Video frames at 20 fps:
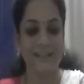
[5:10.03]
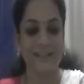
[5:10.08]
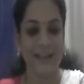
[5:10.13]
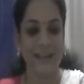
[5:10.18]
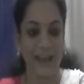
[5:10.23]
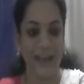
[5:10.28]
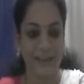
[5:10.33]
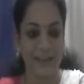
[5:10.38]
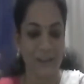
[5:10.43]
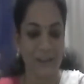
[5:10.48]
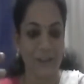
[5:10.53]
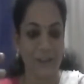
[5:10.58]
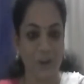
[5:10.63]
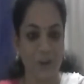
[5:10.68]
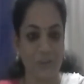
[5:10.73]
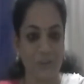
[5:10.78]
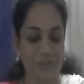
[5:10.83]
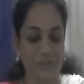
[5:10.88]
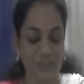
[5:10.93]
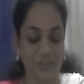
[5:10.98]
handling
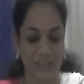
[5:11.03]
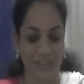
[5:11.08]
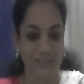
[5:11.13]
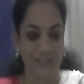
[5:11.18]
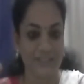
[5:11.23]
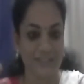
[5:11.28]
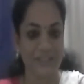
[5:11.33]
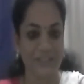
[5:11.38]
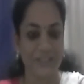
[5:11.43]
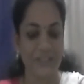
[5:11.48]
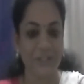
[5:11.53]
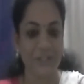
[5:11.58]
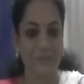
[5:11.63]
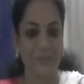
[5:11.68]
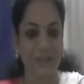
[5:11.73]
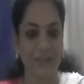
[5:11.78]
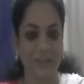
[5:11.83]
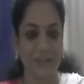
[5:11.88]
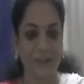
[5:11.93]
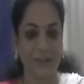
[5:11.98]
of the
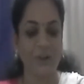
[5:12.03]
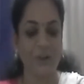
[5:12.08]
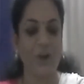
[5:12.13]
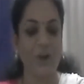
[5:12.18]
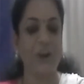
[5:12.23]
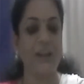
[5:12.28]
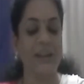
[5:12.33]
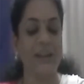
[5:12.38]
judgment and all,